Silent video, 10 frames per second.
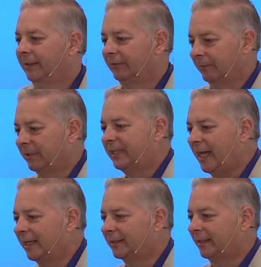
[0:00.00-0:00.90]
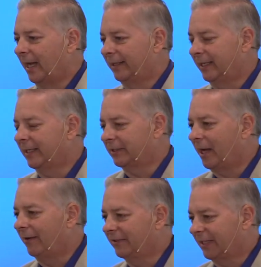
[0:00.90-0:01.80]
From the text, I think it's
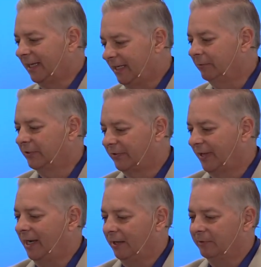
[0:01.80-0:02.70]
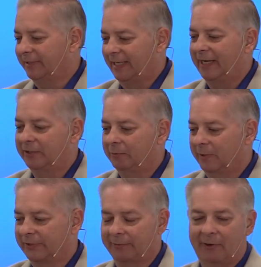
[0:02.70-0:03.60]
obvious that he was there when Daniel
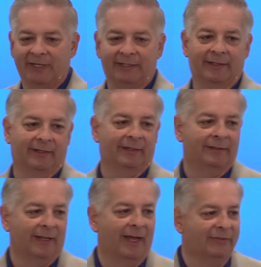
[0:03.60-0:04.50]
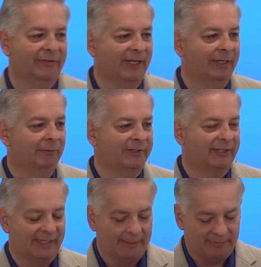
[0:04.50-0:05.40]
was thrown into the lion's den. Well, I
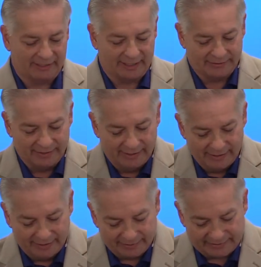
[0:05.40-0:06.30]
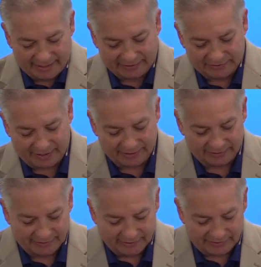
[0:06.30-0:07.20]
say that because the text
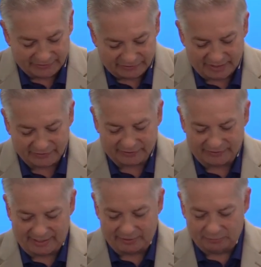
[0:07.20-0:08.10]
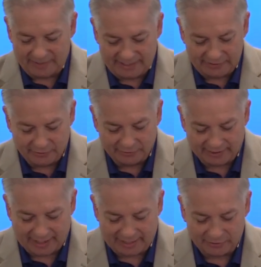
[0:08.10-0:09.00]
says, he says to Daniel, "May your
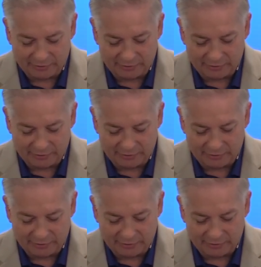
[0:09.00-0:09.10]
God